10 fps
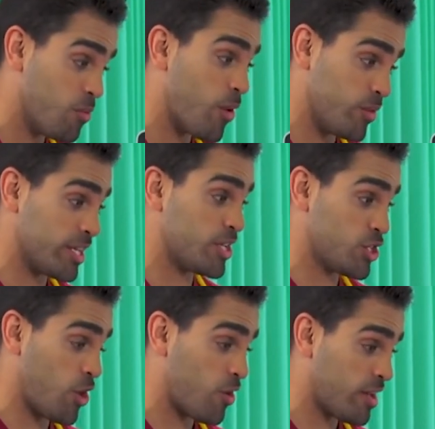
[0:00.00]
won't get a
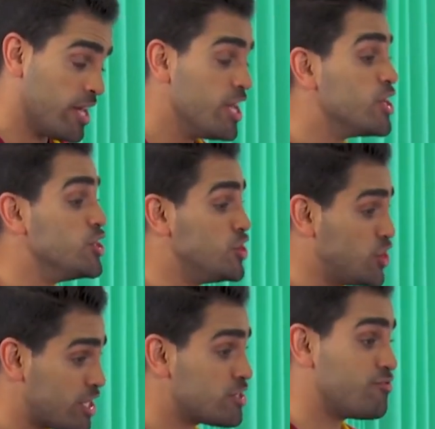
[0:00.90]
shock.
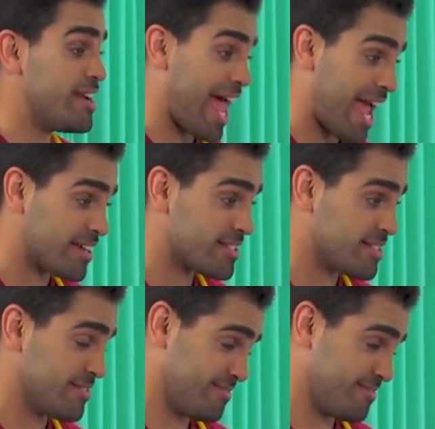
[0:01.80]
Just relax.